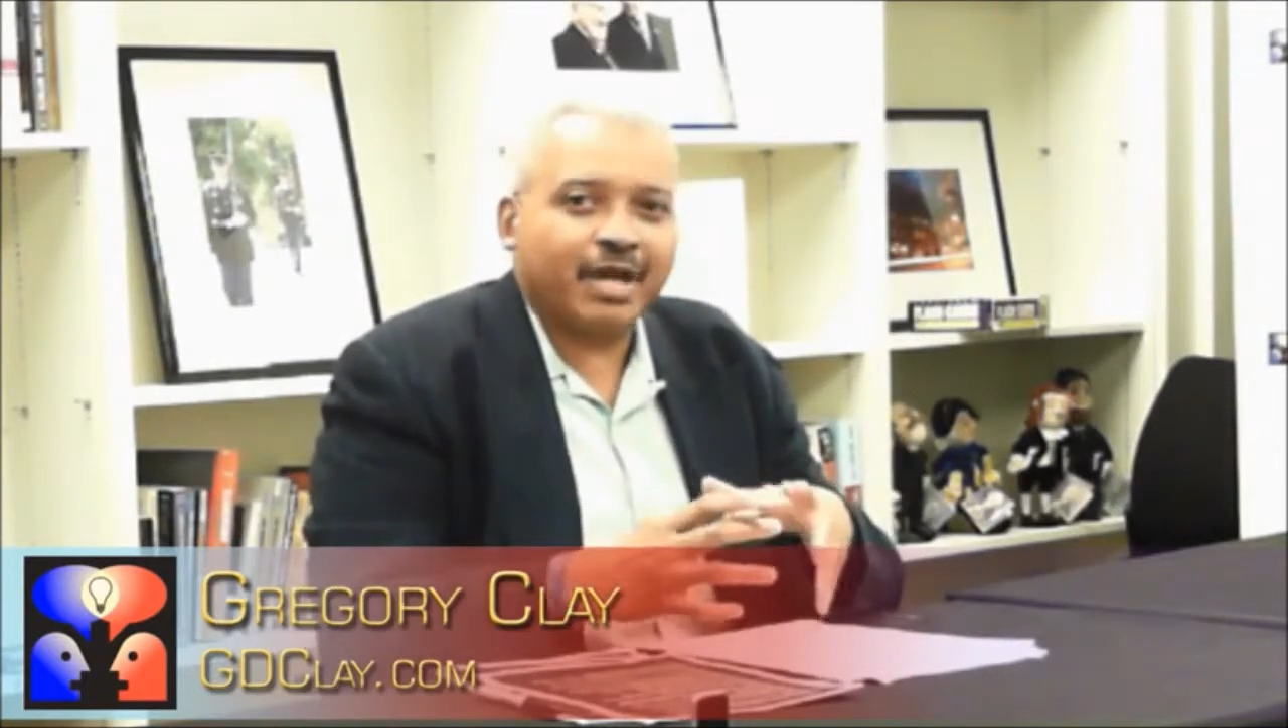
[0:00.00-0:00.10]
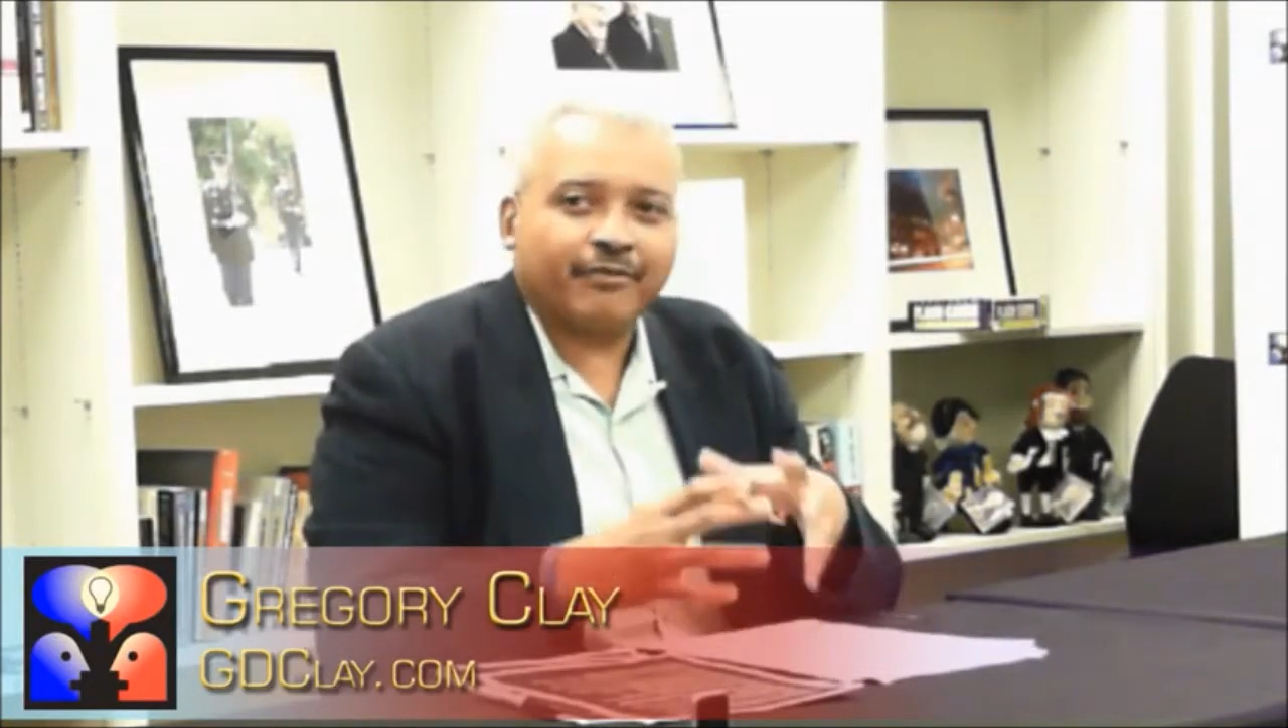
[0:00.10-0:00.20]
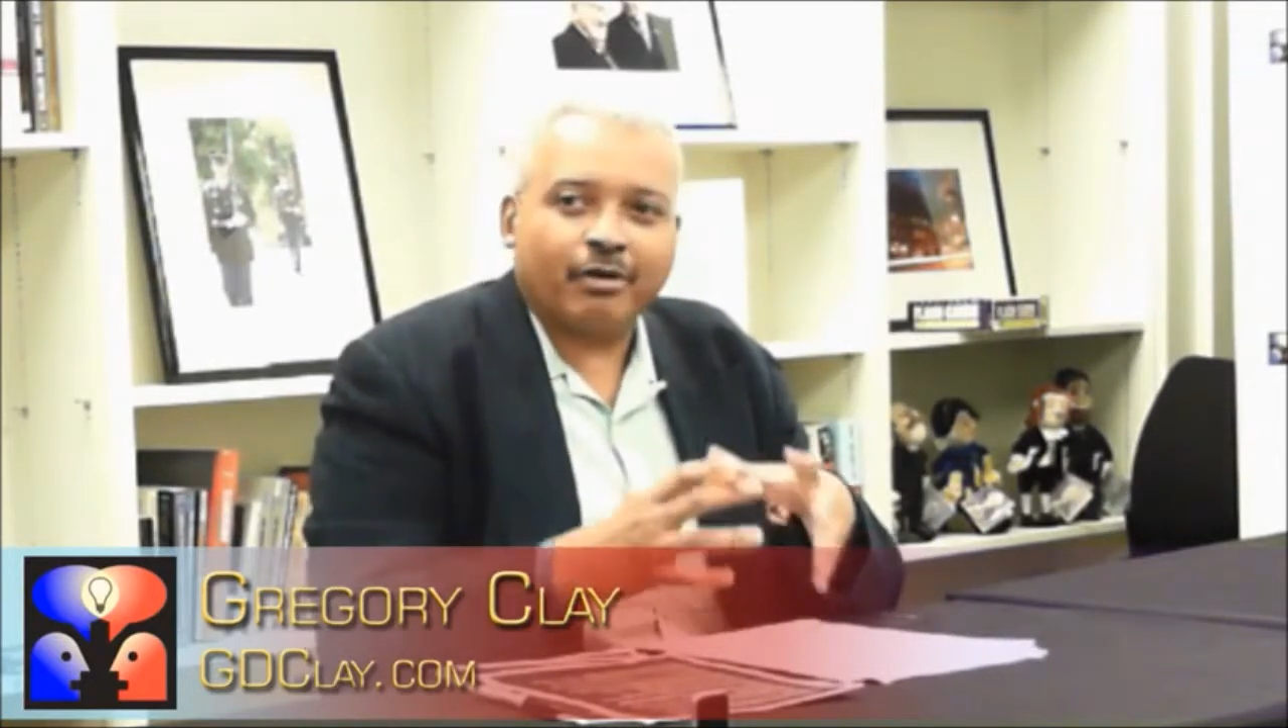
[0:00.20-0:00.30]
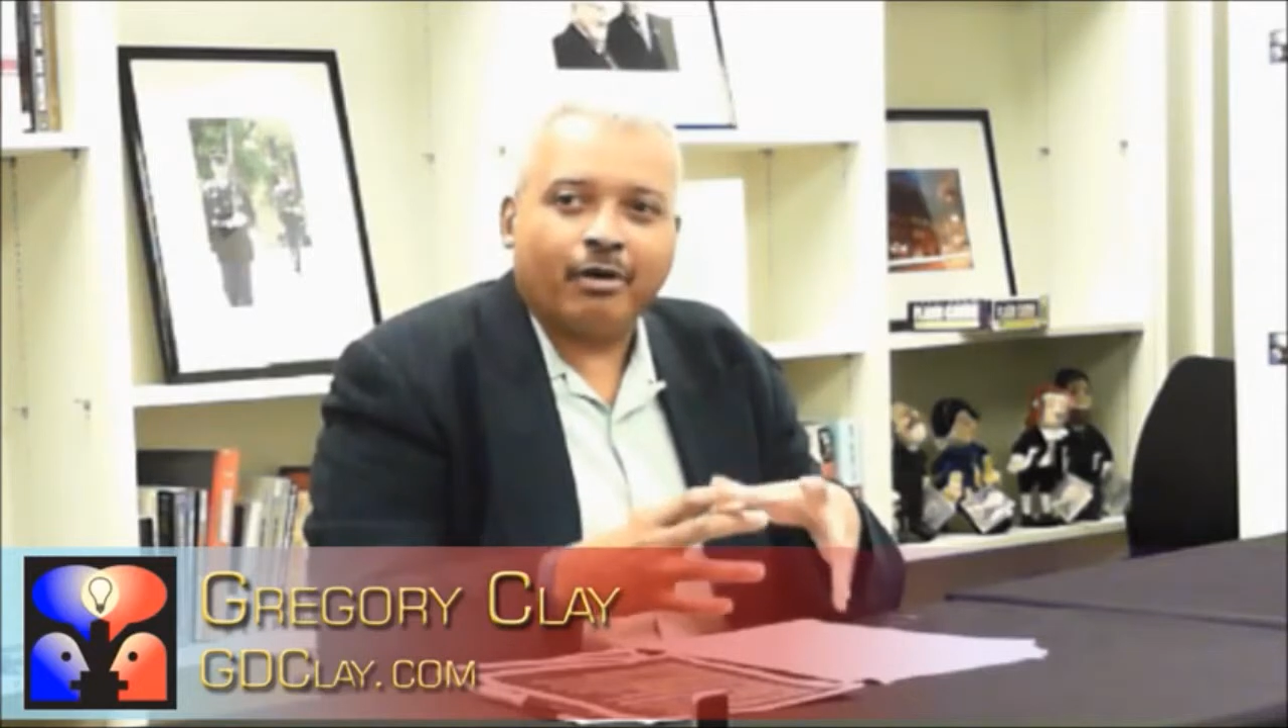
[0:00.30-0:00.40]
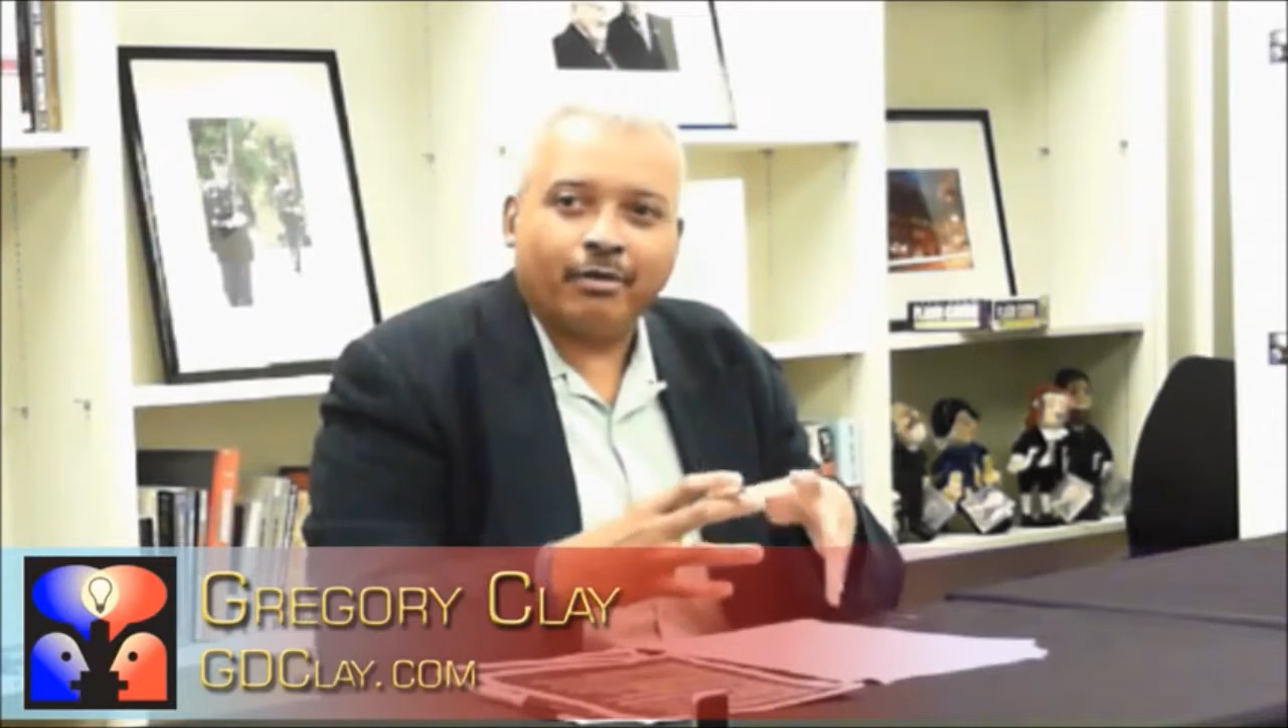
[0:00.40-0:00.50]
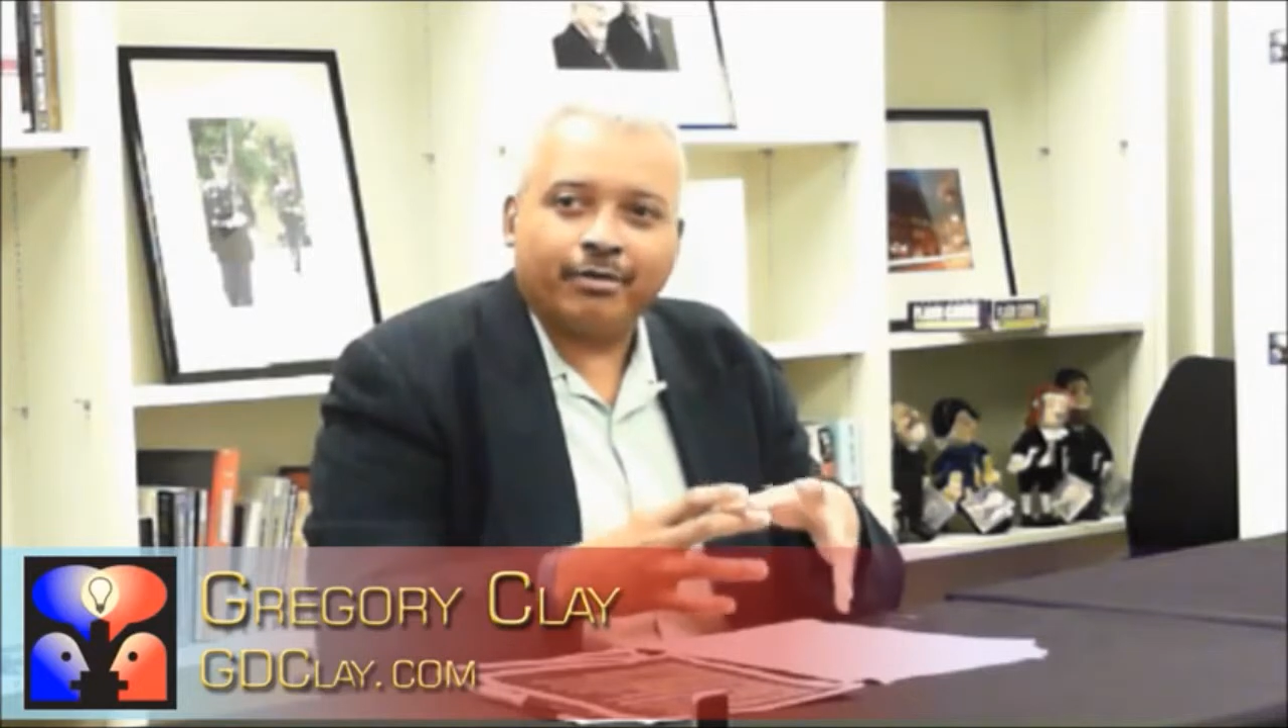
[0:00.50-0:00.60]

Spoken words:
after all,